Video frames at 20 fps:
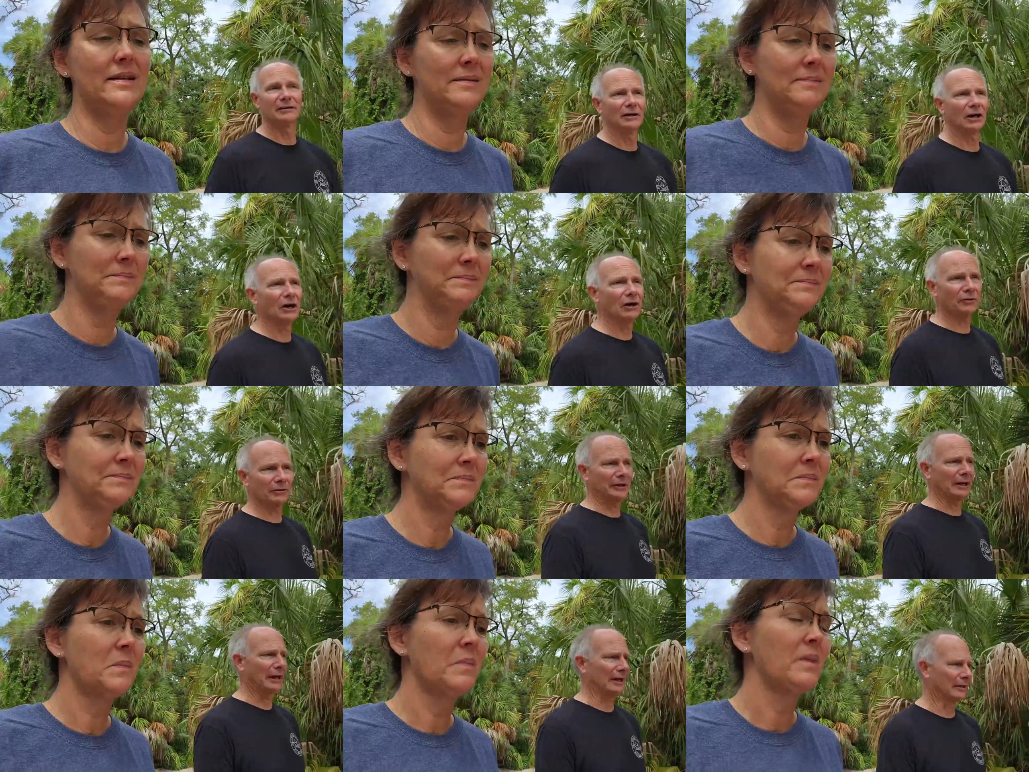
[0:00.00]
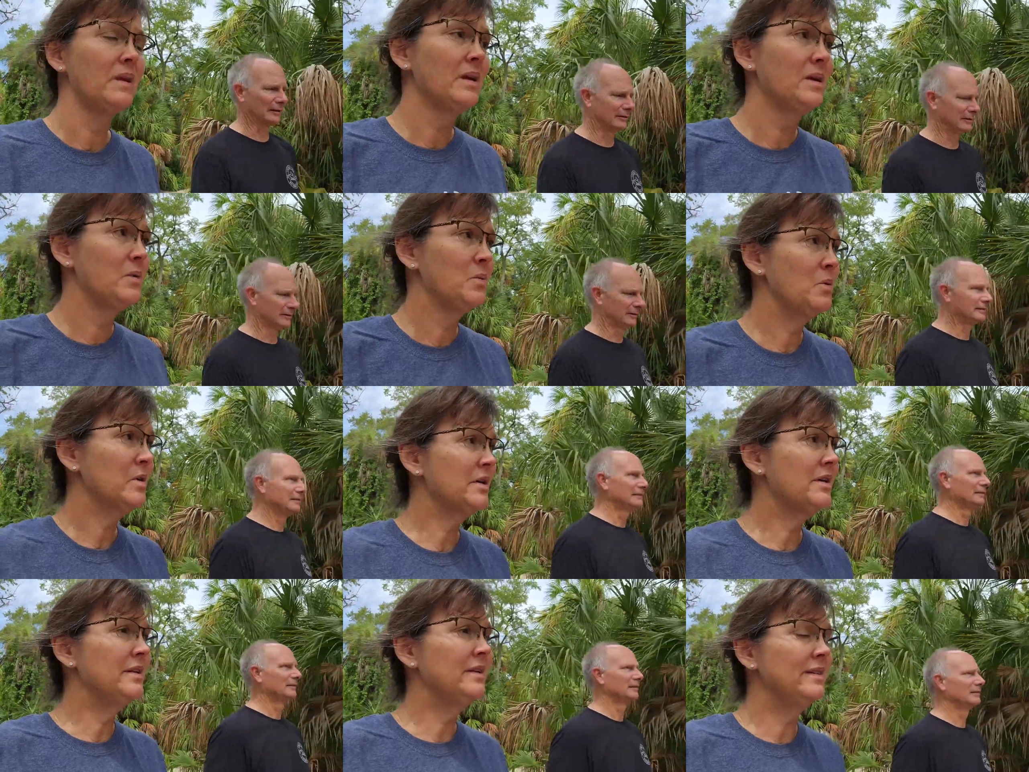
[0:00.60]
Speaker 1: And oh yeah,
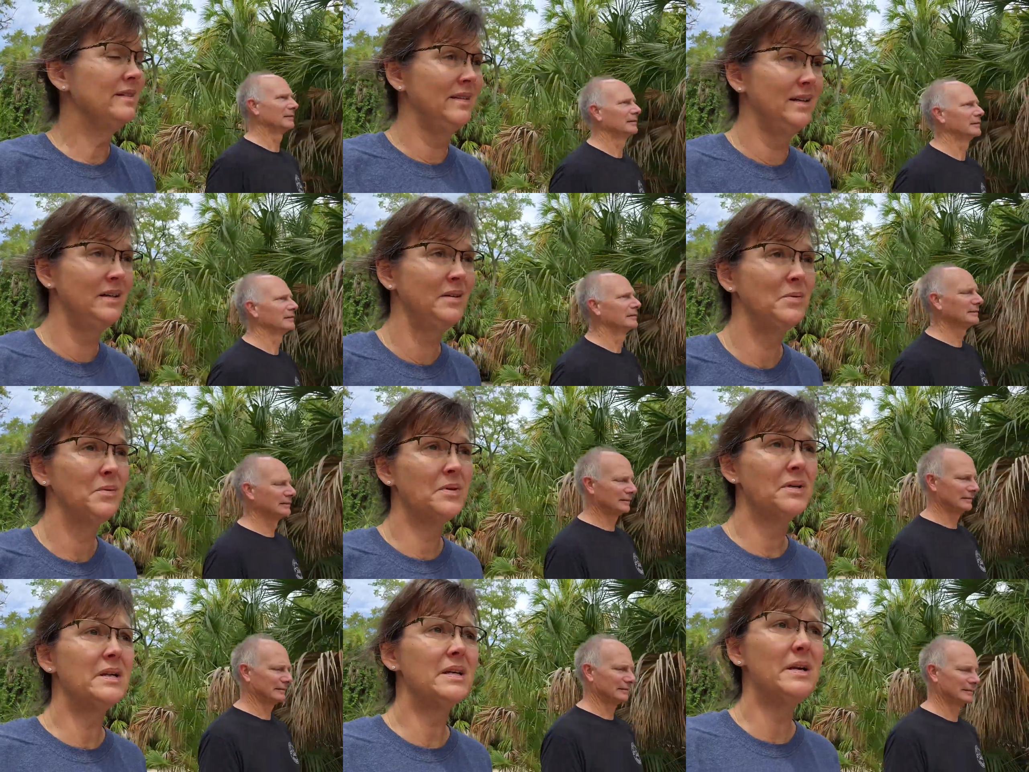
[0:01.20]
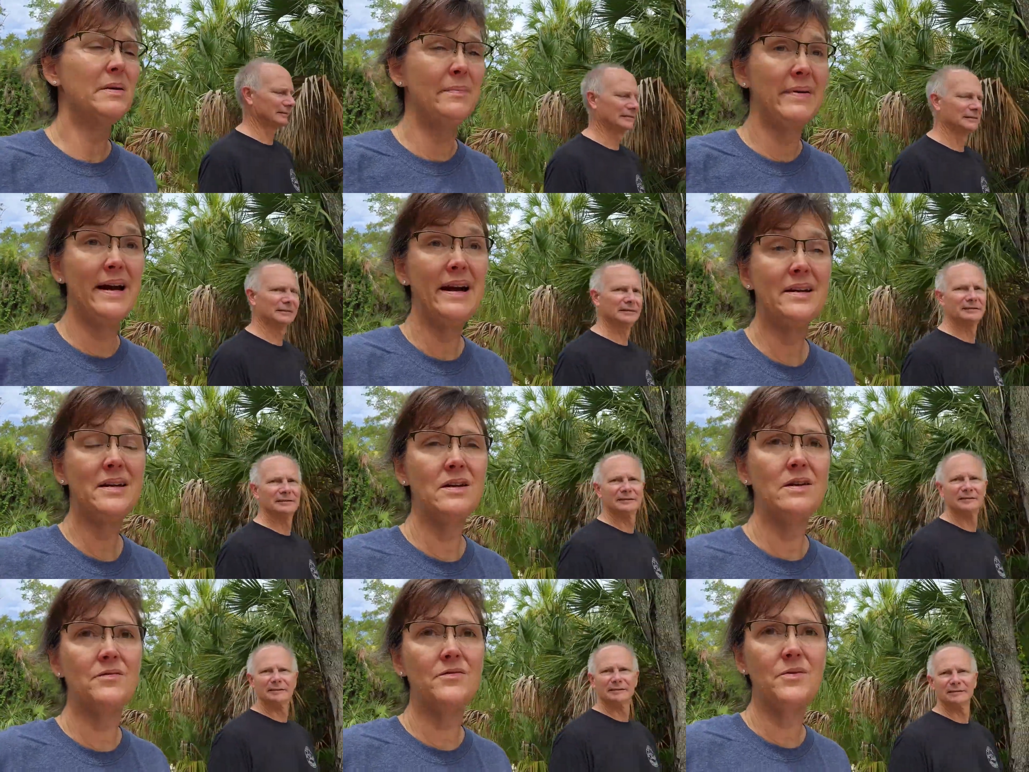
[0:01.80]
we're gonna we're gonna come
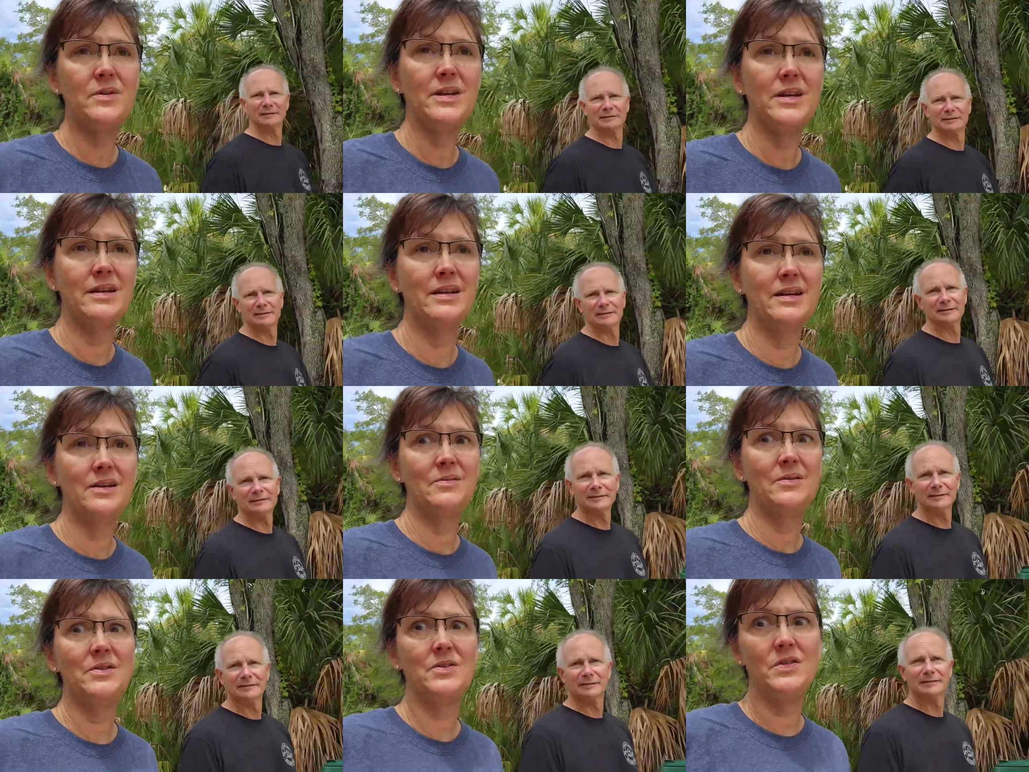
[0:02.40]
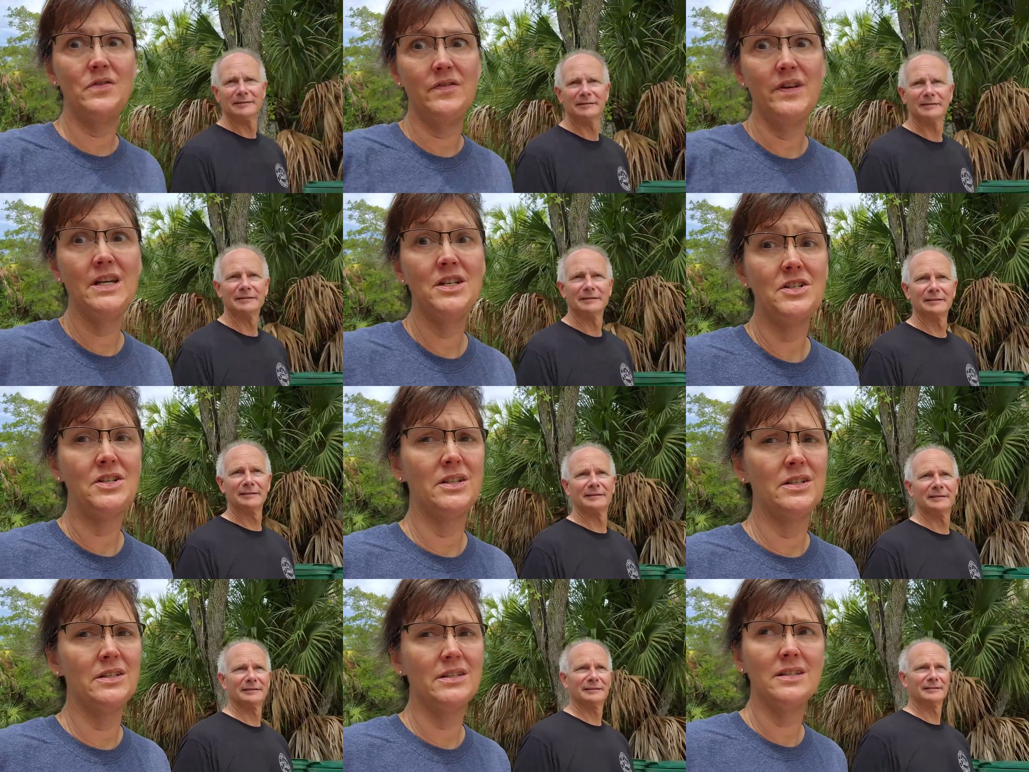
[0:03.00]
back here if we can get
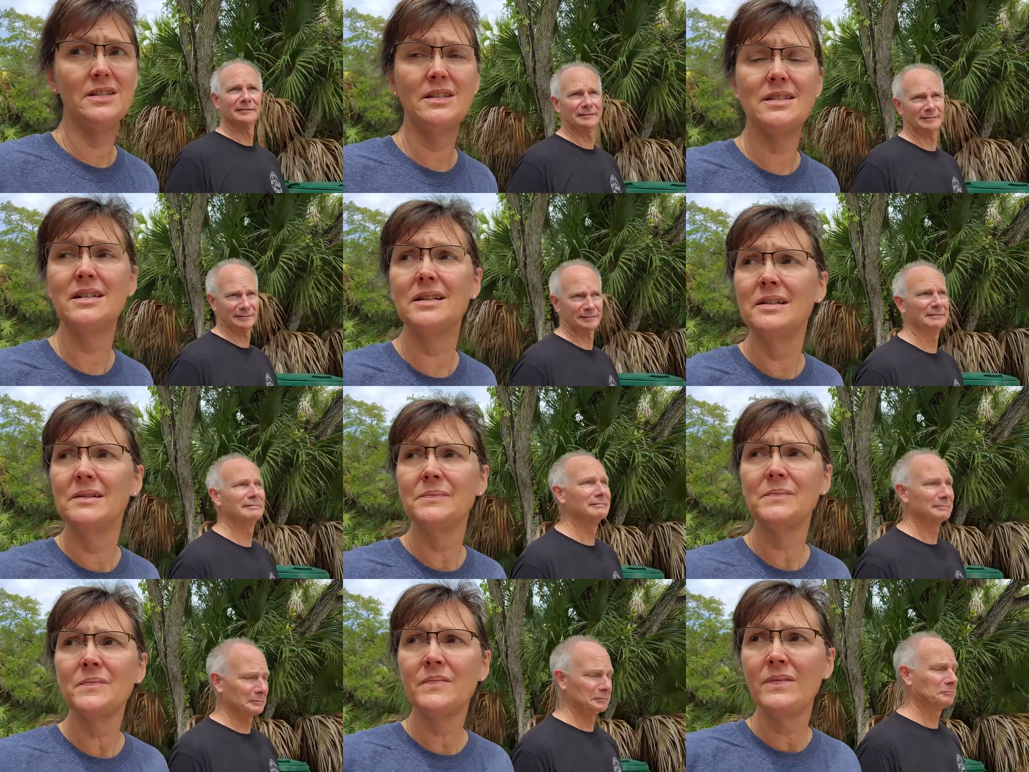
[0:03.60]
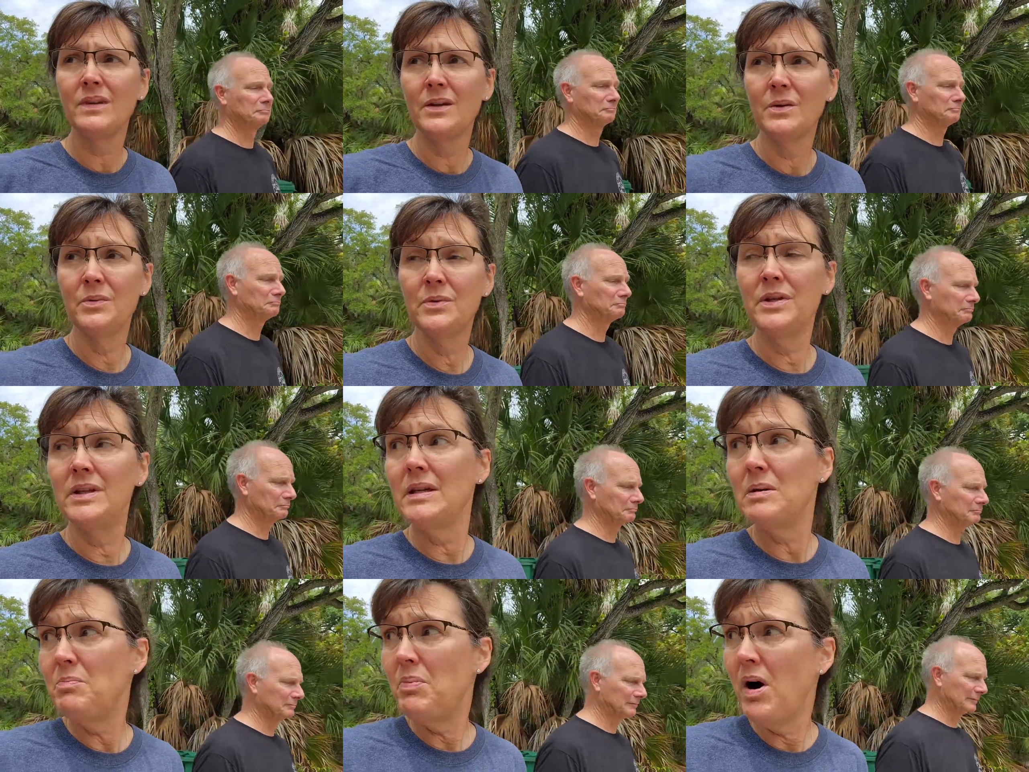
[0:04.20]
reservations. It's a
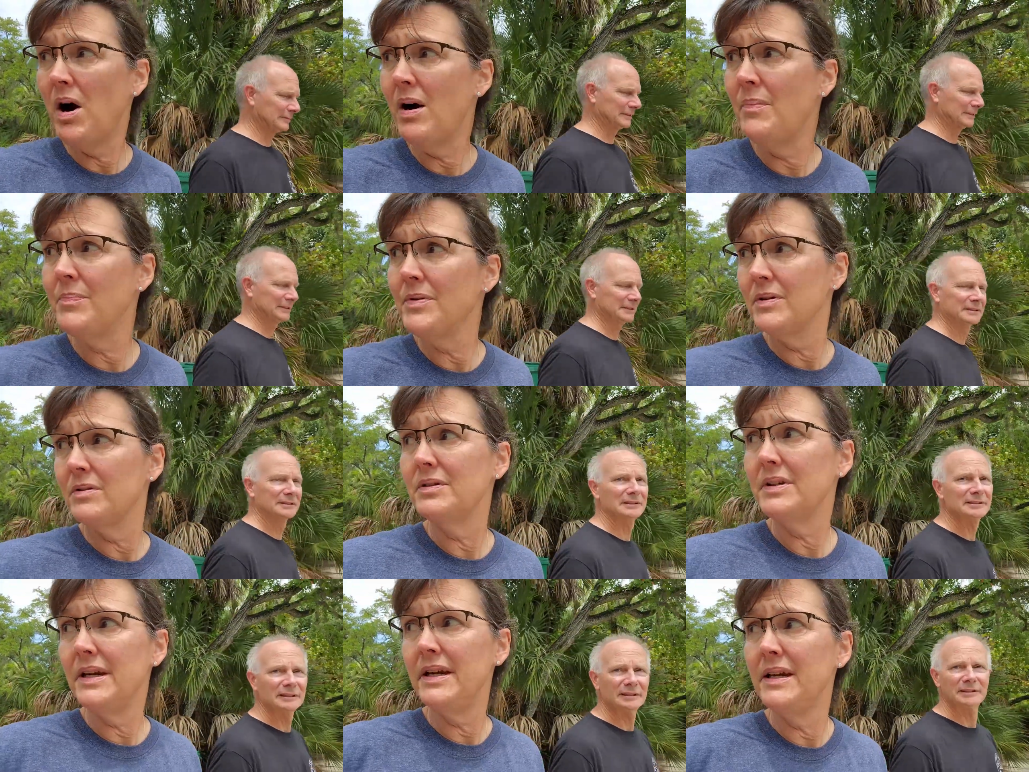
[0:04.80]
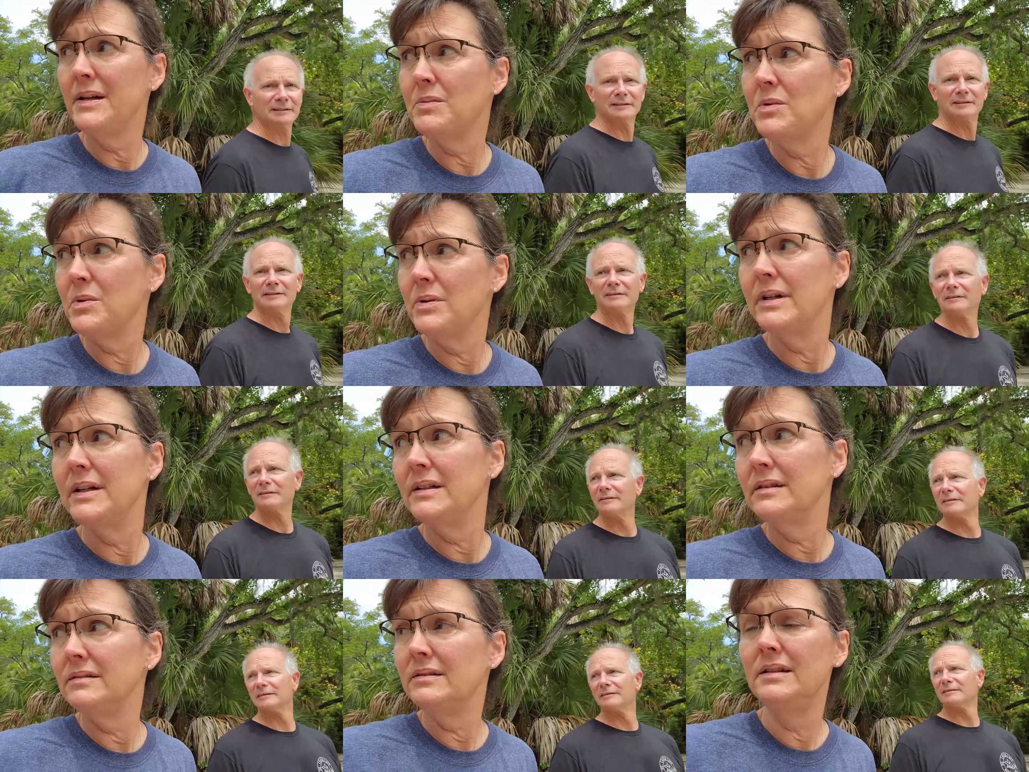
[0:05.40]
really popular
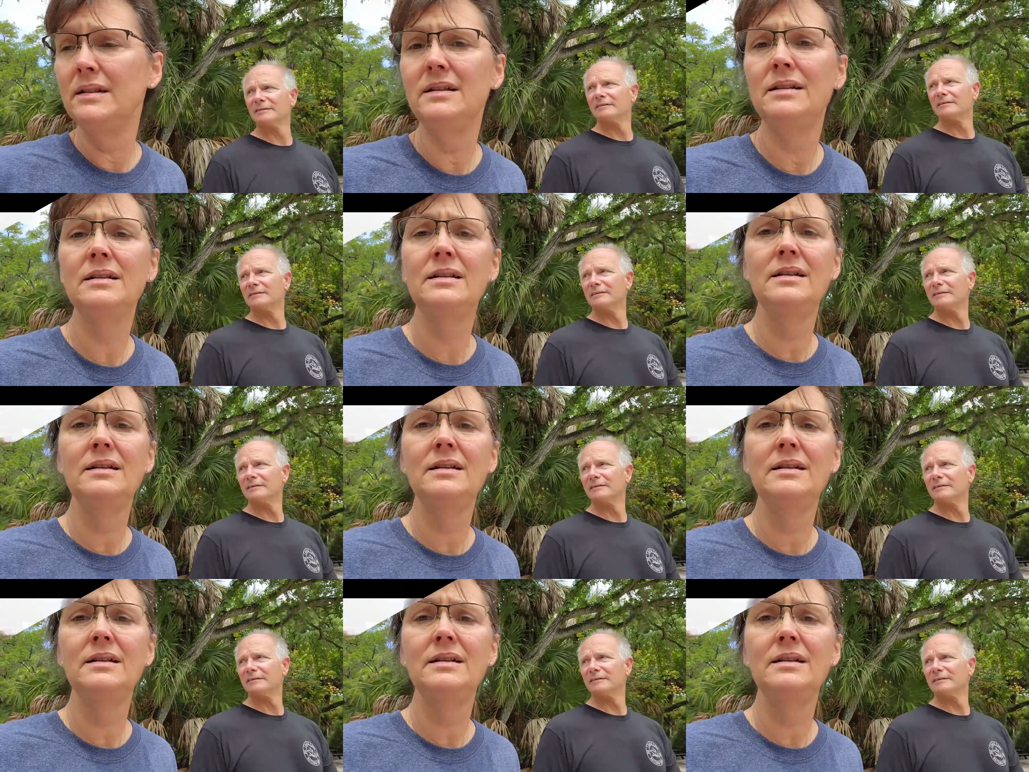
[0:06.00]
campground.